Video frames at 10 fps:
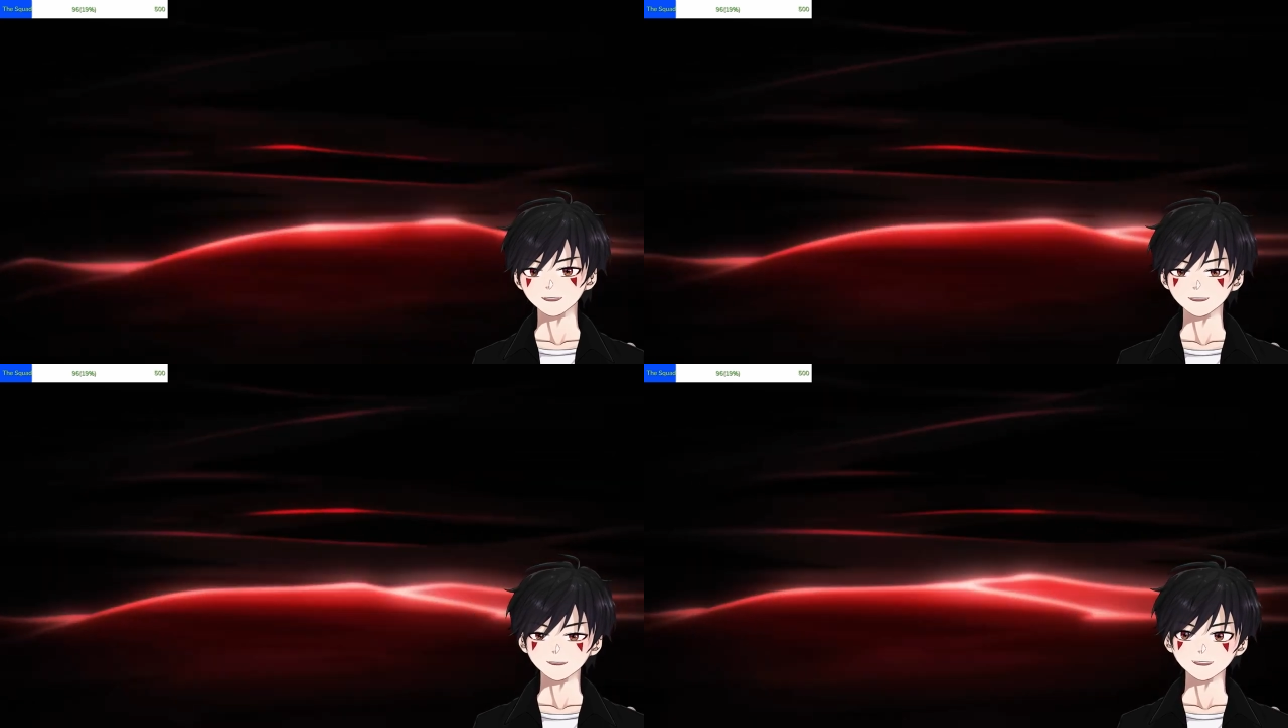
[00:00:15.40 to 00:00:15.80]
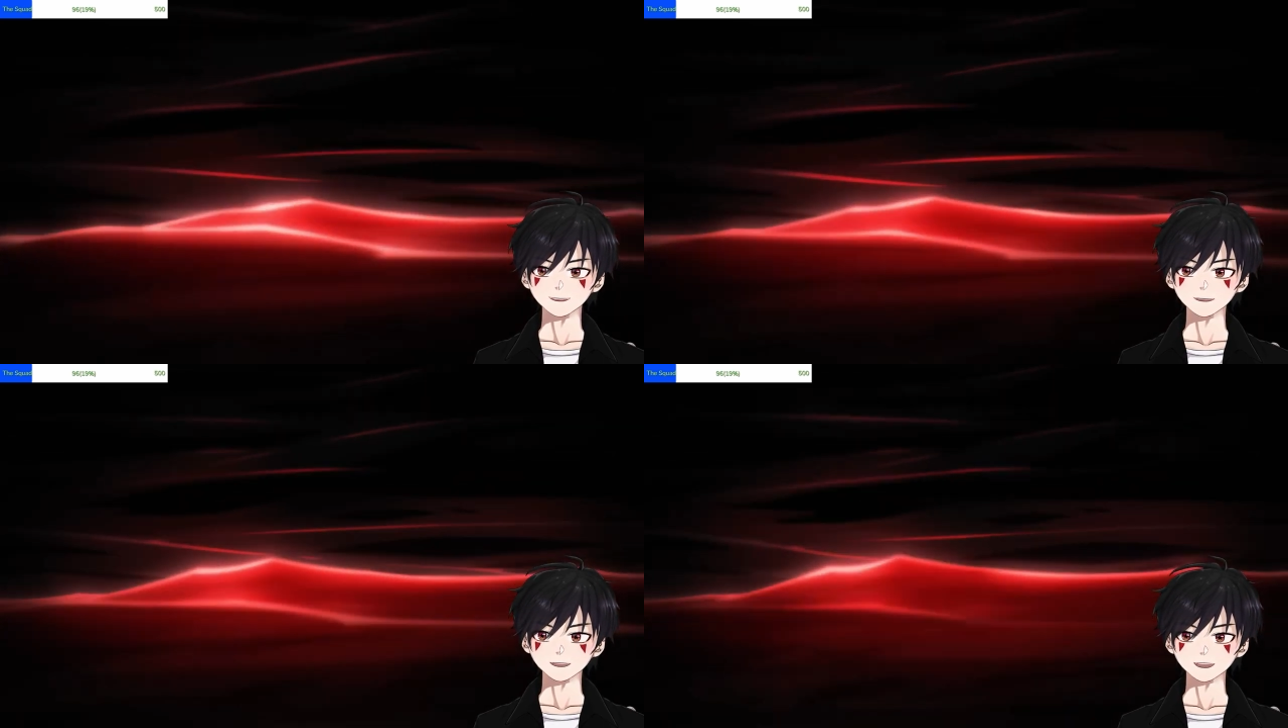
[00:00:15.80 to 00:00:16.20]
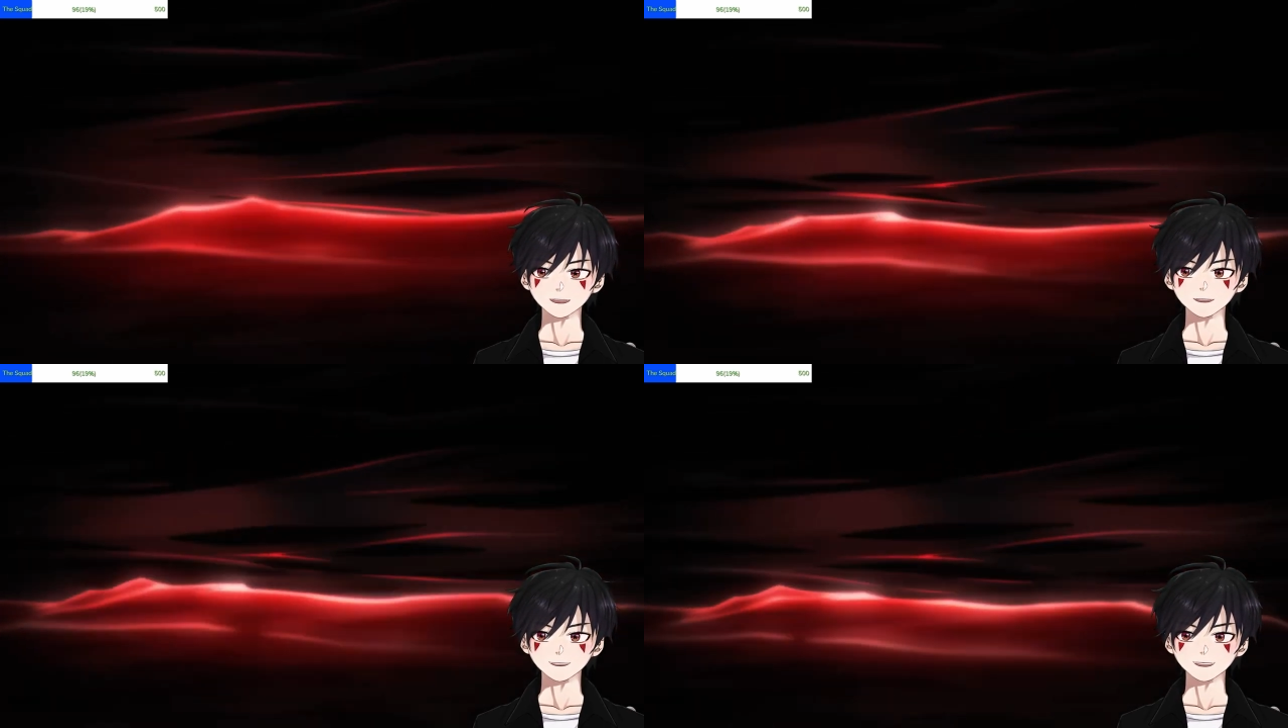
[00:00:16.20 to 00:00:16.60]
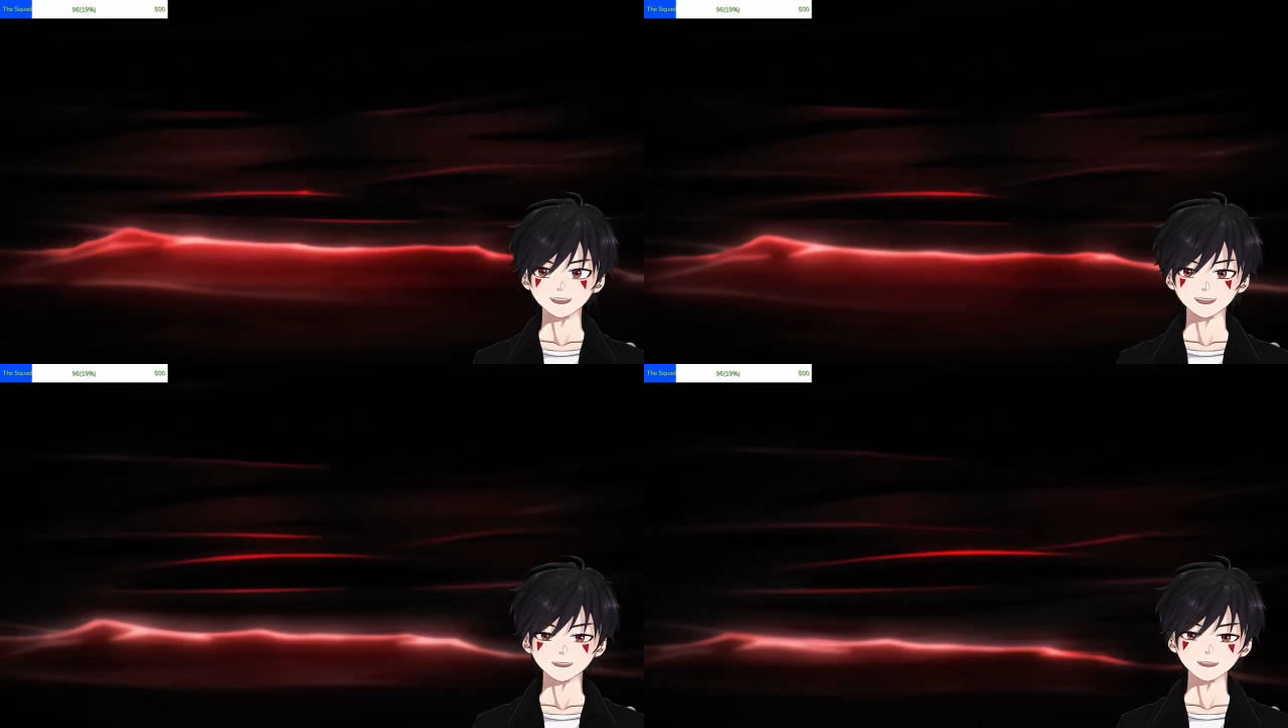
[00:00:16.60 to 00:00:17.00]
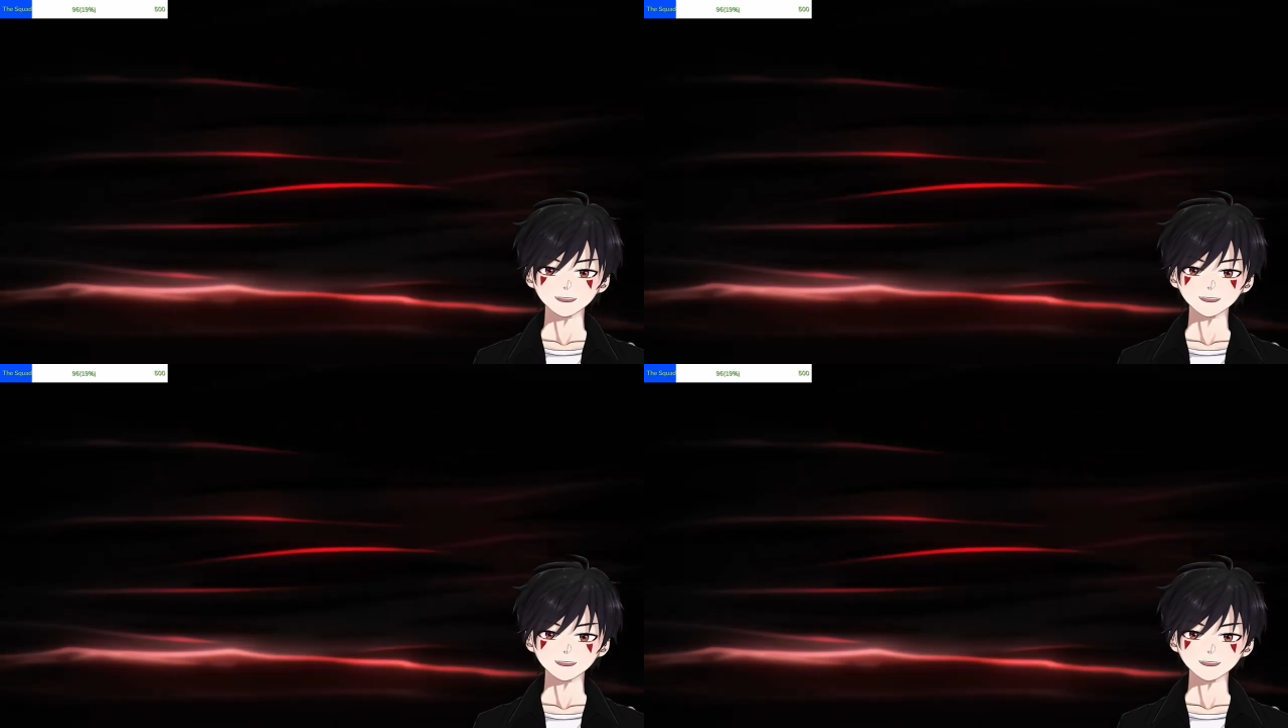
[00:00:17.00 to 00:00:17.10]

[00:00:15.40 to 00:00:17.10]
Let's see what I'm missing out on.